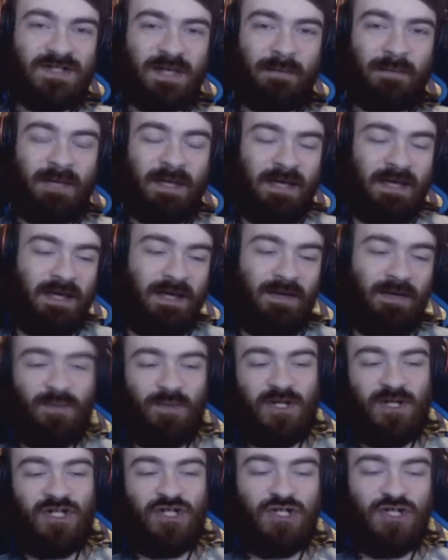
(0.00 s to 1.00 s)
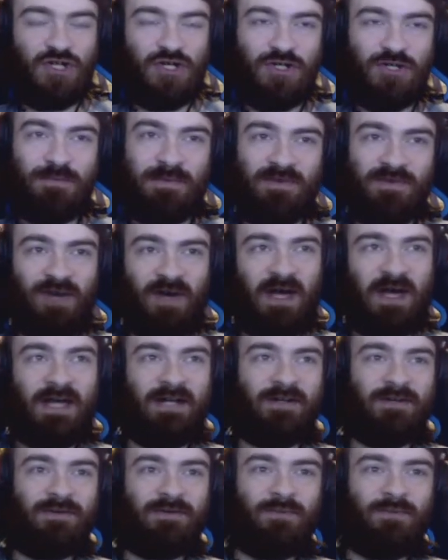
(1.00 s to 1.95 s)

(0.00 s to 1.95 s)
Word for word: up here. We should be fine.